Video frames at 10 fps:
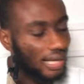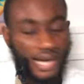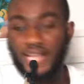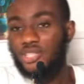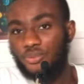
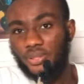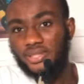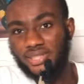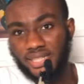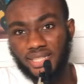Aren't we
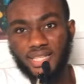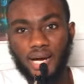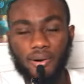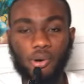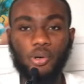digging
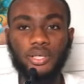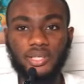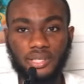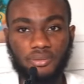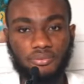our own
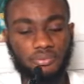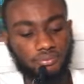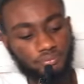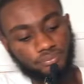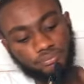grave?
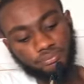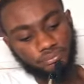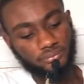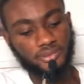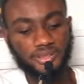
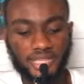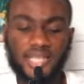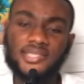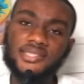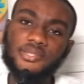
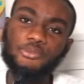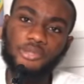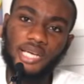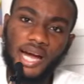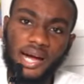Yes,
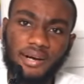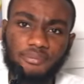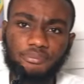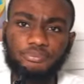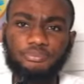we are.
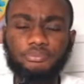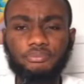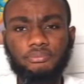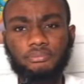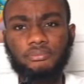
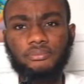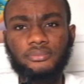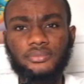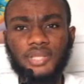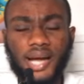
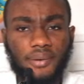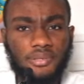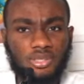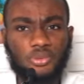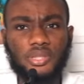
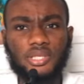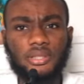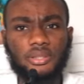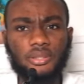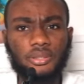Aren't we?
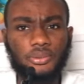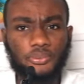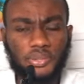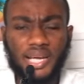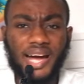
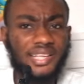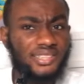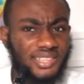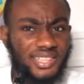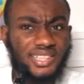We are
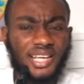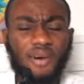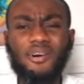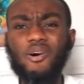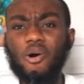digging
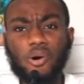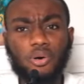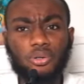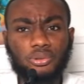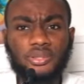our
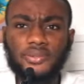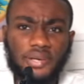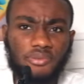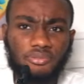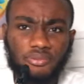own
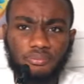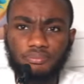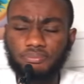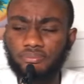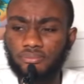grave.
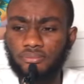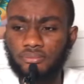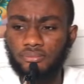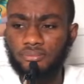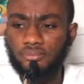
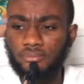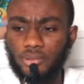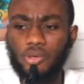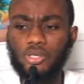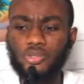
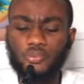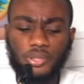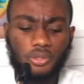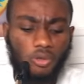Because we